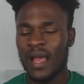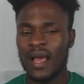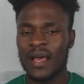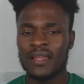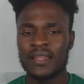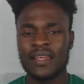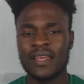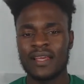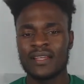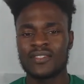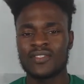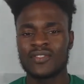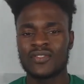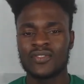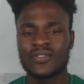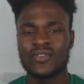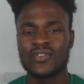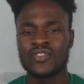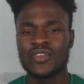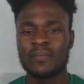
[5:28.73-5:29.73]
and yes,
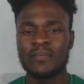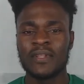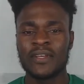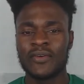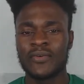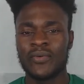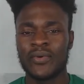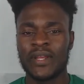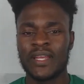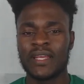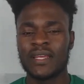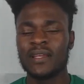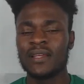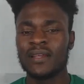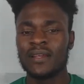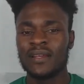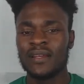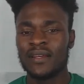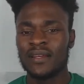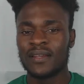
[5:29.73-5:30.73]
to some
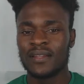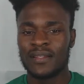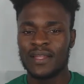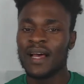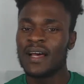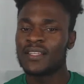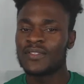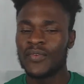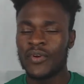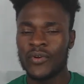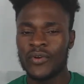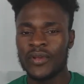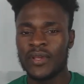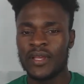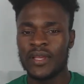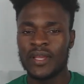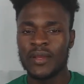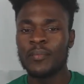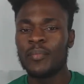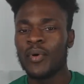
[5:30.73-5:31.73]
degree that's
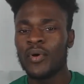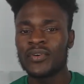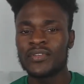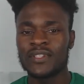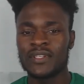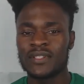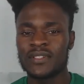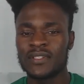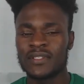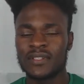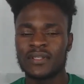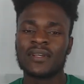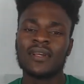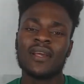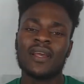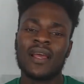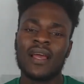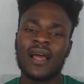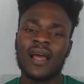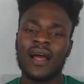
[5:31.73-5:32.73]
very important,
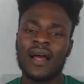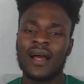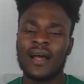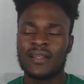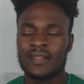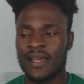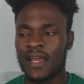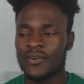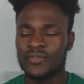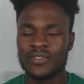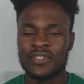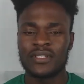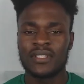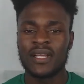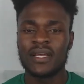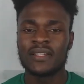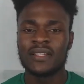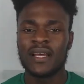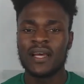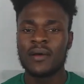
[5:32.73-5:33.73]
and I
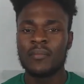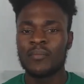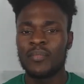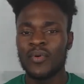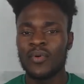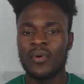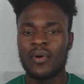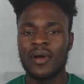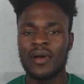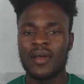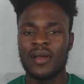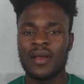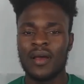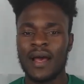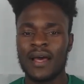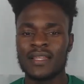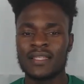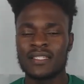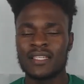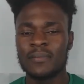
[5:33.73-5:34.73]
understand that. But
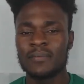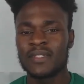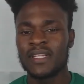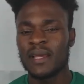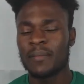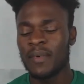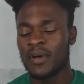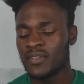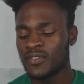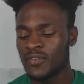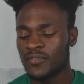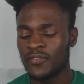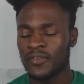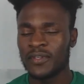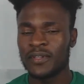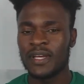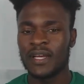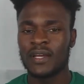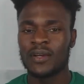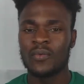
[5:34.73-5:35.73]
at the same time, I also
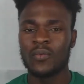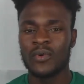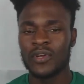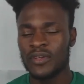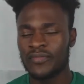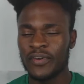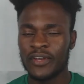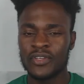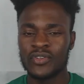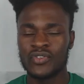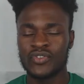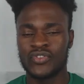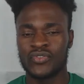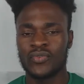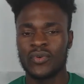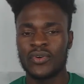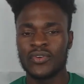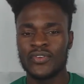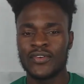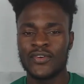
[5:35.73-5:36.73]
feel that whatever you
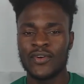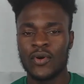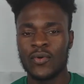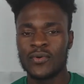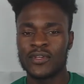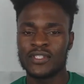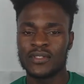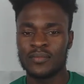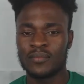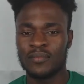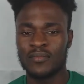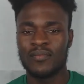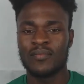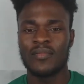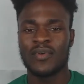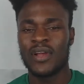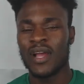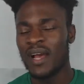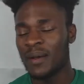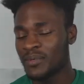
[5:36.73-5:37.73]
draw, you could always
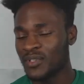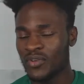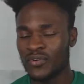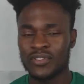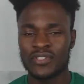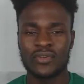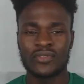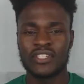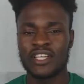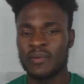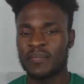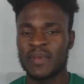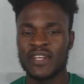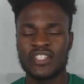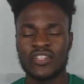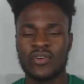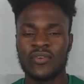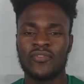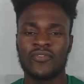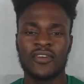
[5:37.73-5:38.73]
capture it or take
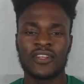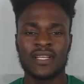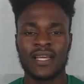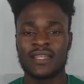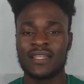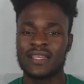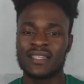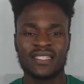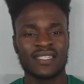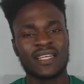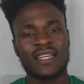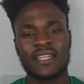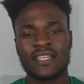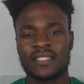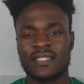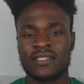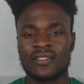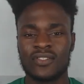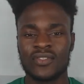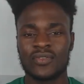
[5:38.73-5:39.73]
picture of it and then send
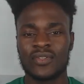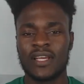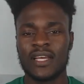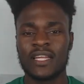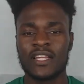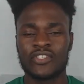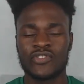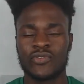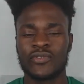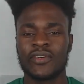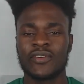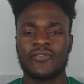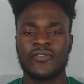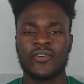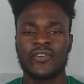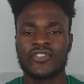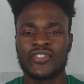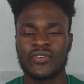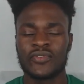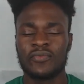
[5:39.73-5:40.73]
it to the electronic
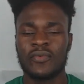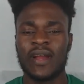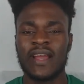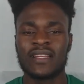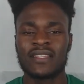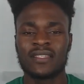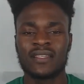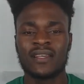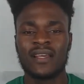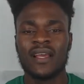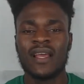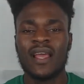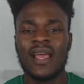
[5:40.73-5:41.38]
version, right?